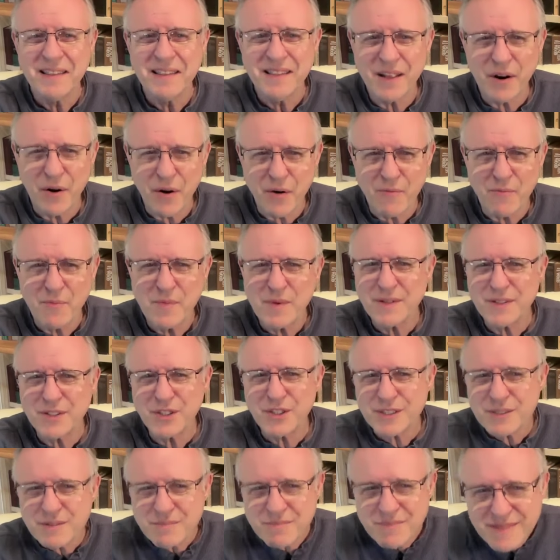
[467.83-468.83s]
that are
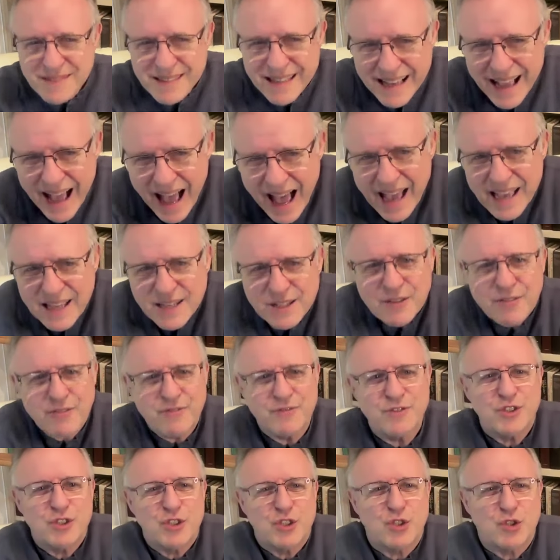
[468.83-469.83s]
just kind
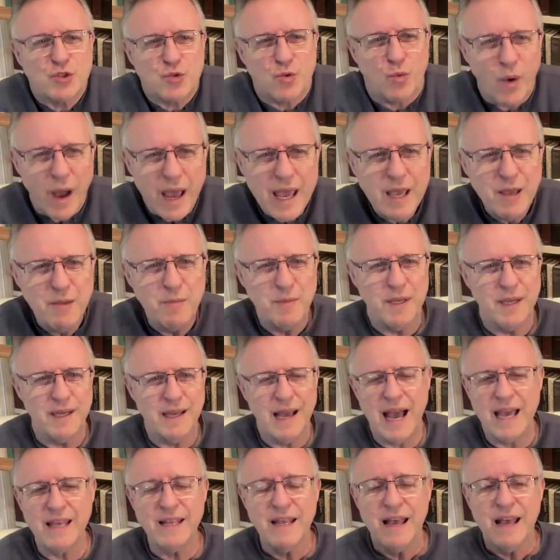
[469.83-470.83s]
of sway
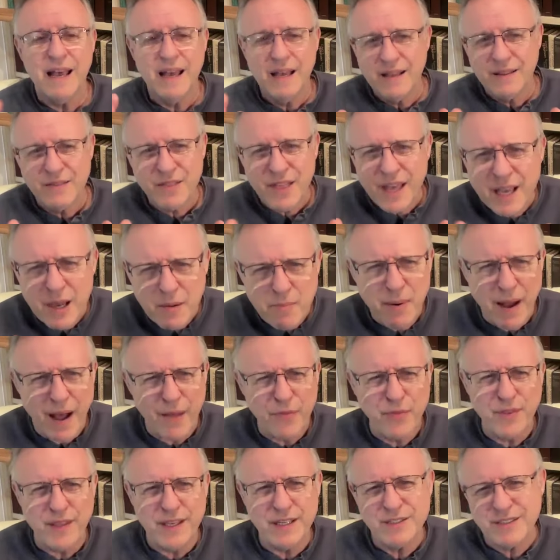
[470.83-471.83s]
me. I think
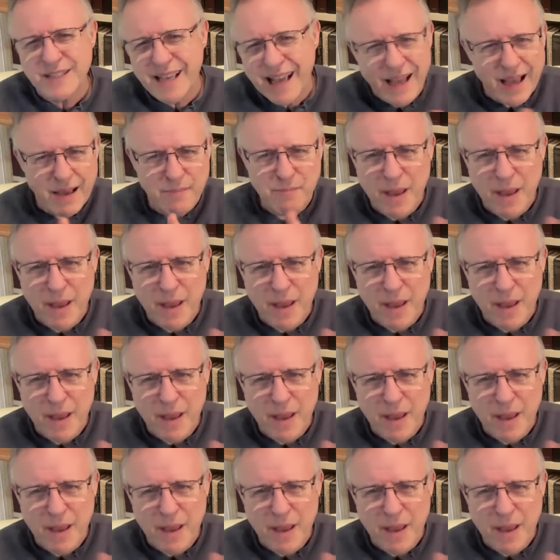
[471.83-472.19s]
about these.